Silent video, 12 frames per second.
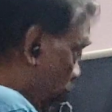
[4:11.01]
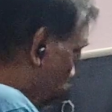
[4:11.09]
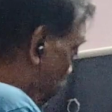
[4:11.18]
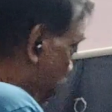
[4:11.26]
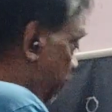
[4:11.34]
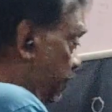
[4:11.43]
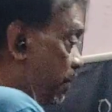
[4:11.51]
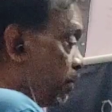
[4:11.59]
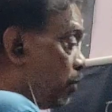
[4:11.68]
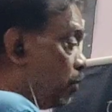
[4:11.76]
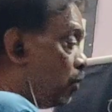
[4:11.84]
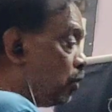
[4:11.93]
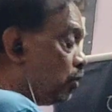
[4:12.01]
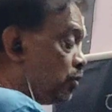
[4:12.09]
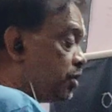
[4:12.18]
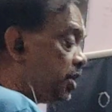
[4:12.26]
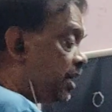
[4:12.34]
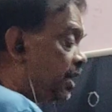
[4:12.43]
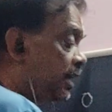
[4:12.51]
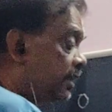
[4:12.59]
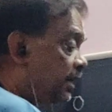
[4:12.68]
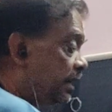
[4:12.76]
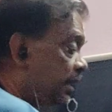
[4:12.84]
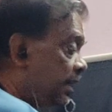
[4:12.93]
Only from O to C.
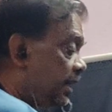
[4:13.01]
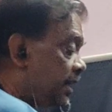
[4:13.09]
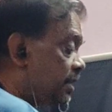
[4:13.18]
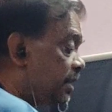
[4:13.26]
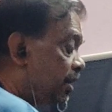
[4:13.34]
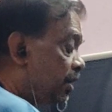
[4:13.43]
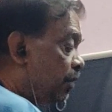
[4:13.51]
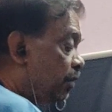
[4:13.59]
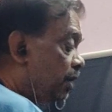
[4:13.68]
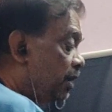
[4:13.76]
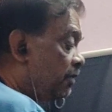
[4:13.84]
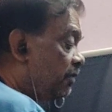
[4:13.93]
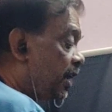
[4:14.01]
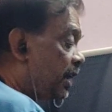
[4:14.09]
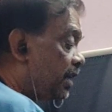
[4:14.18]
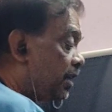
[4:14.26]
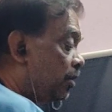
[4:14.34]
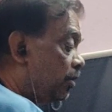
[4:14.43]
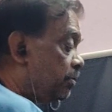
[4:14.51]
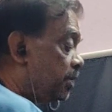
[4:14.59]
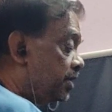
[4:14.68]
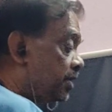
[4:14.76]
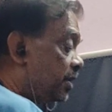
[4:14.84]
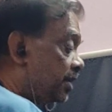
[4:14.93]
That is 25
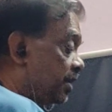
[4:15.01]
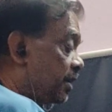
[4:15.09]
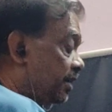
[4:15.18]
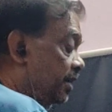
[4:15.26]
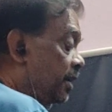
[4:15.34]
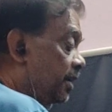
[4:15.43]
kilometers.